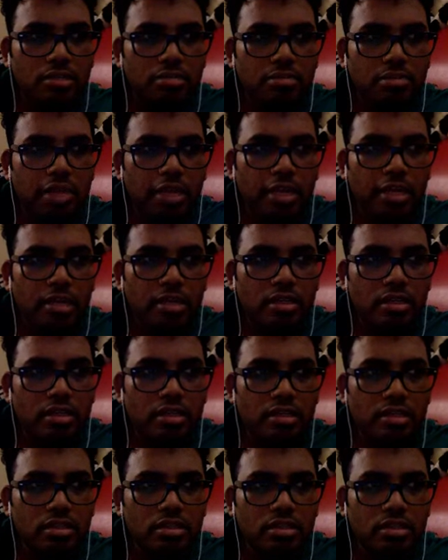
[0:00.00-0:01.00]
main
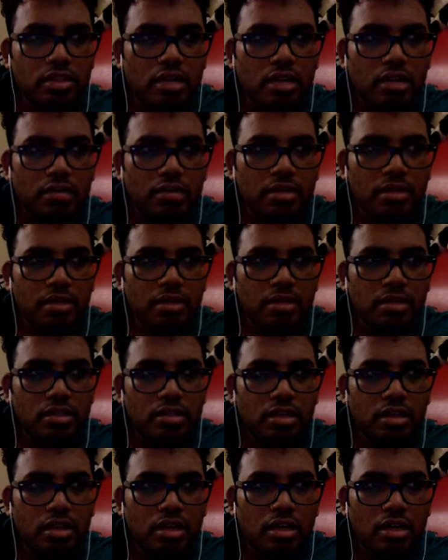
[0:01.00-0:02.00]
java
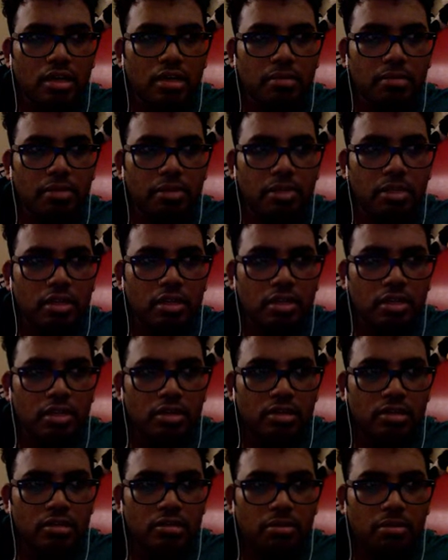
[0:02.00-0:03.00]
com,
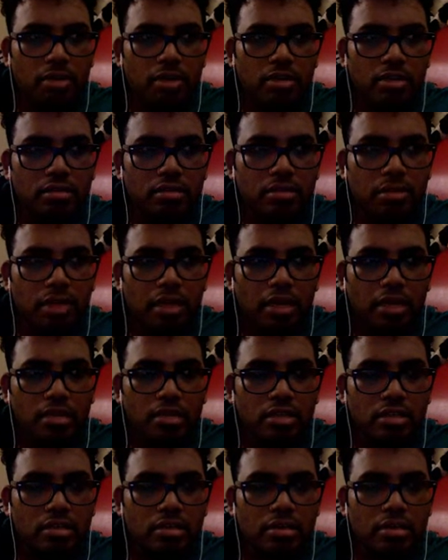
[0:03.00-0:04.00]
your project package
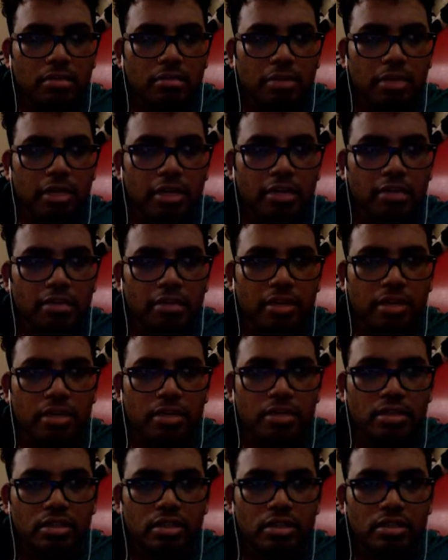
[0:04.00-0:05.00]
name, and then main
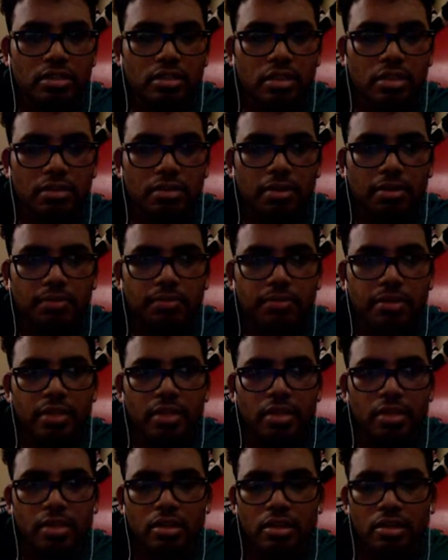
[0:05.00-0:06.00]
application.java.
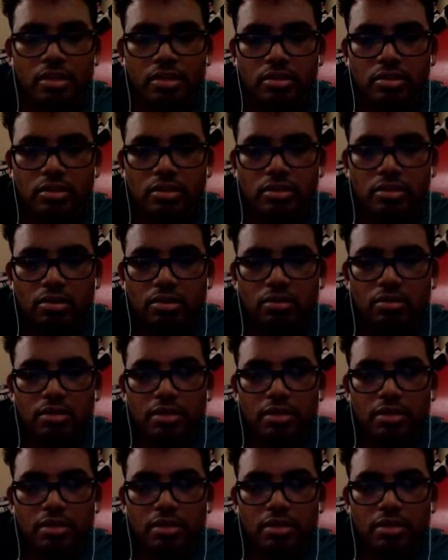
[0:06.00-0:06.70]
So over